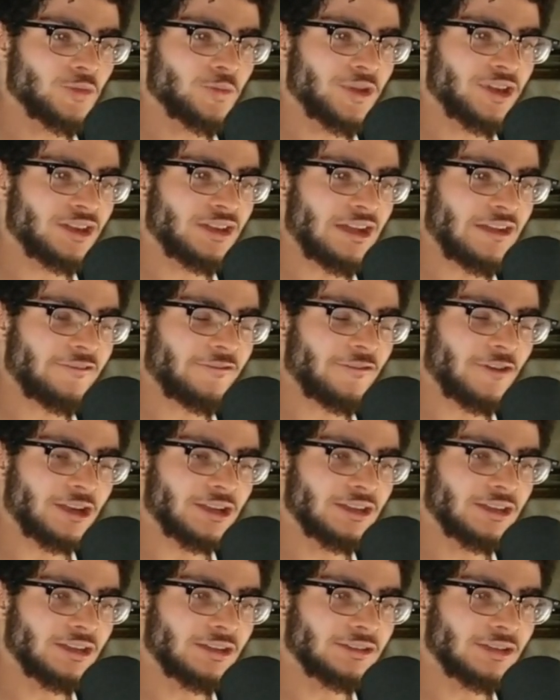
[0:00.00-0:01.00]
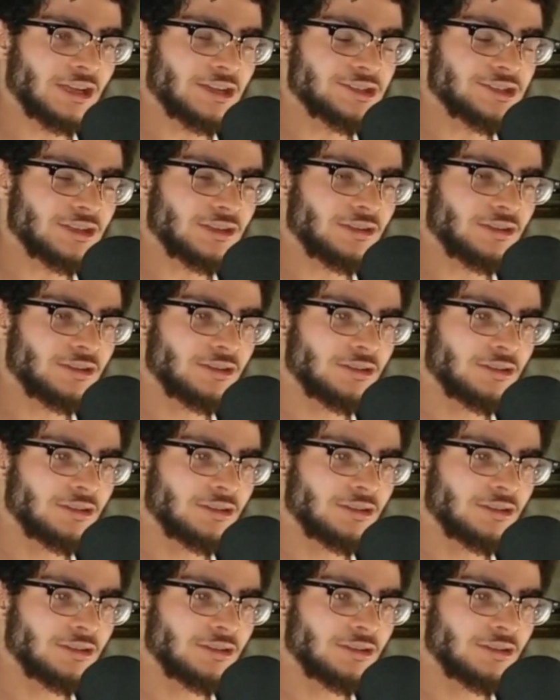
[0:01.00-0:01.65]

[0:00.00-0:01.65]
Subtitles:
better not fucking dare touch her.